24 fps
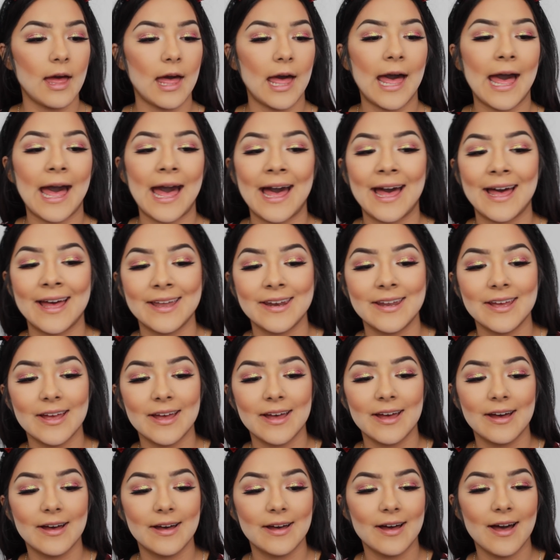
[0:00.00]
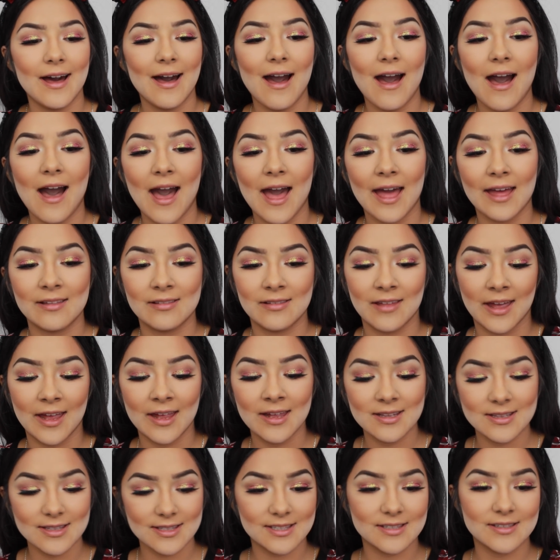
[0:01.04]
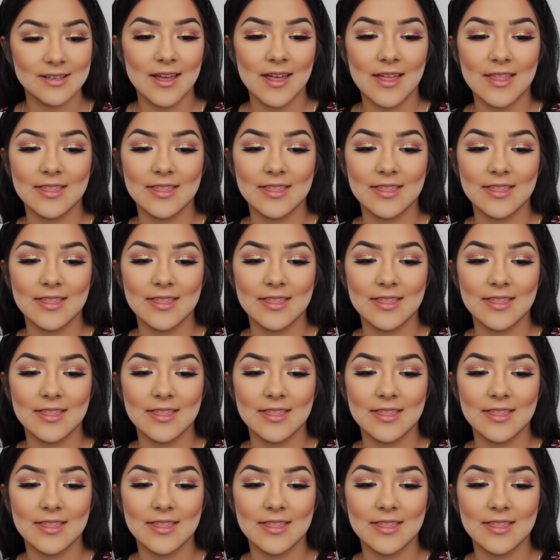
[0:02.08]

add highlights.